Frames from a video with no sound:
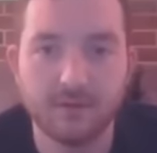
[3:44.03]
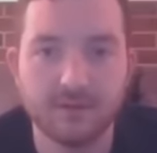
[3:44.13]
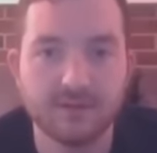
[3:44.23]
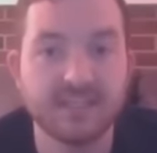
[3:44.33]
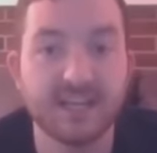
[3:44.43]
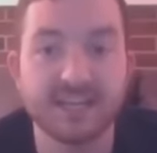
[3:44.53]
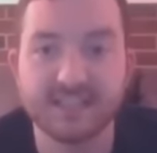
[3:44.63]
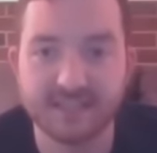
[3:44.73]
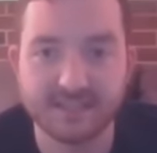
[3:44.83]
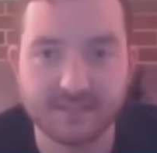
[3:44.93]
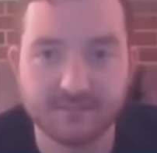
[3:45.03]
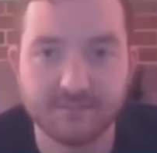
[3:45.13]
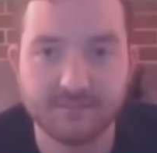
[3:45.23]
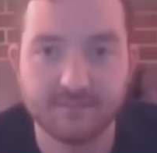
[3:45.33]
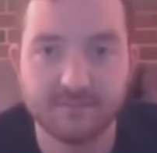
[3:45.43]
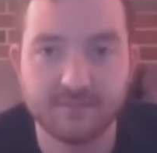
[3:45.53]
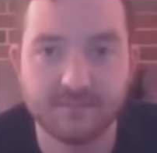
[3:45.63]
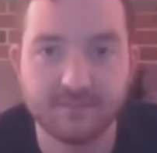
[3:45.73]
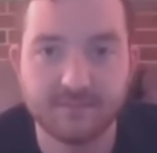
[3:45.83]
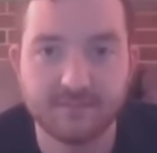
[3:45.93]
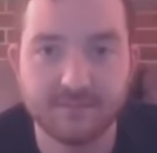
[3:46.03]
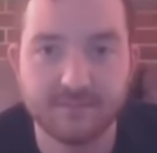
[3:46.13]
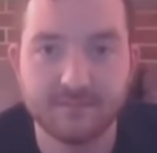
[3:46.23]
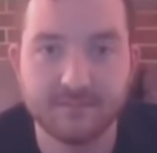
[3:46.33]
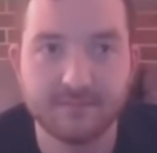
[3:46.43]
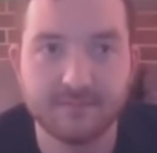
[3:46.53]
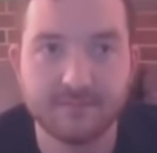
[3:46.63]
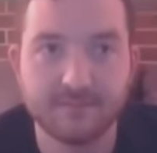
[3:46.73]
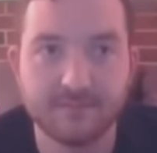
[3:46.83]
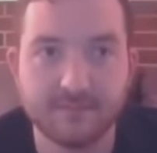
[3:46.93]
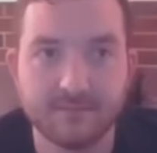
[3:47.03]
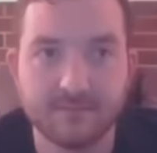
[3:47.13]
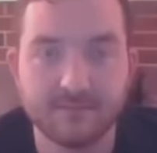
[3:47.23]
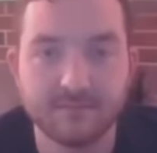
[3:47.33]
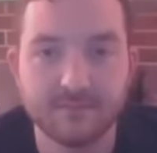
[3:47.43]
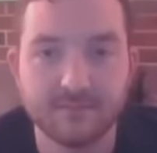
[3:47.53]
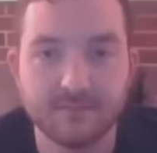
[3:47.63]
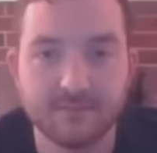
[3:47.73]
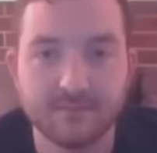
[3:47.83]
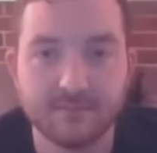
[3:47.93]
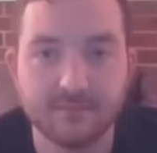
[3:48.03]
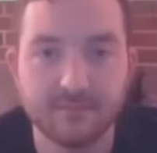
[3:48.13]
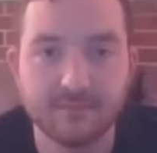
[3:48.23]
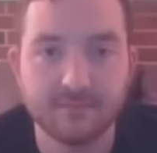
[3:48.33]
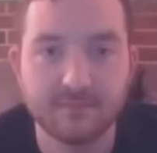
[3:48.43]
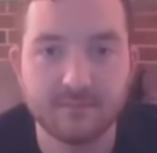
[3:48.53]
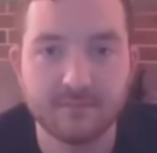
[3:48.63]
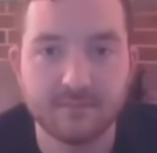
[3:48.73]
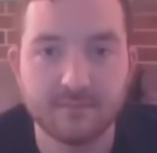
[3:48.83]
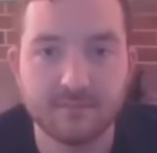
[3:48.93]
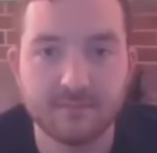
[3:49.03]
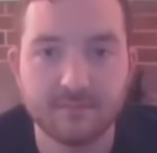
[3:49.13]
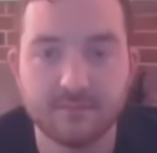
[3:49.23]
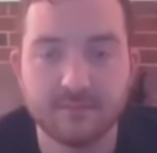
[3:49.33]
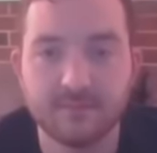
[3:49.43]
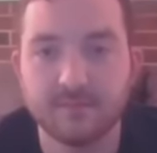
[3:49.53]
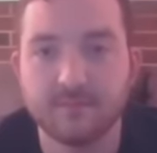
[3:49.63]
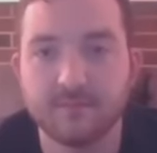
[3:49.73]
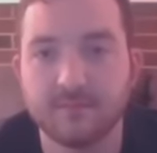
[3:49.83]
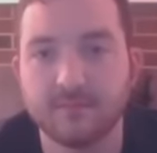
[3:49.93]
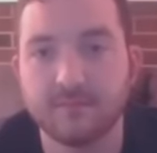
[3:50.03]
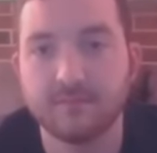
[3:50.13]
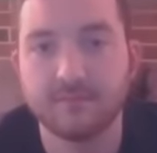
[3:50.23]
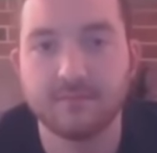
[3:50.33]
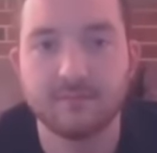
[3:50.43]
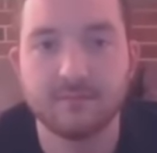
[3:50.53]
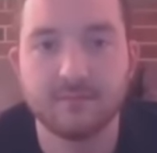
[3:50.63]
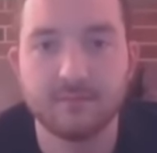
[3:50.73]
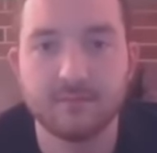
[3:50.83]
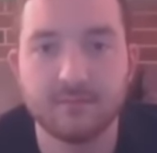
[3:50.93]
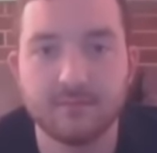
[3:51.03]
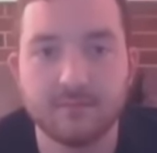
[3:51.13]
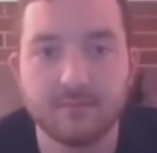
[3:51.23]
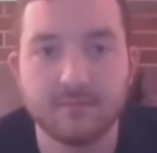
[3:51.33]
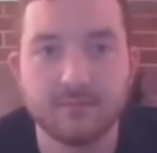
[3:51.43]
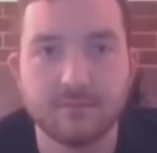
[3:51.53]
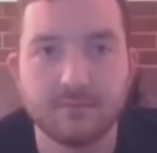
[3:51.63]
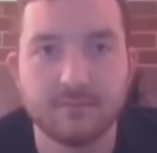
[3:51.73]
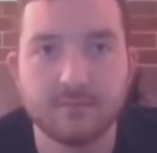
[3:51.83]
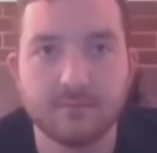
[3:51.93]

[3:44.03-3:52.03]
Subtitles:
The person shown says nothing.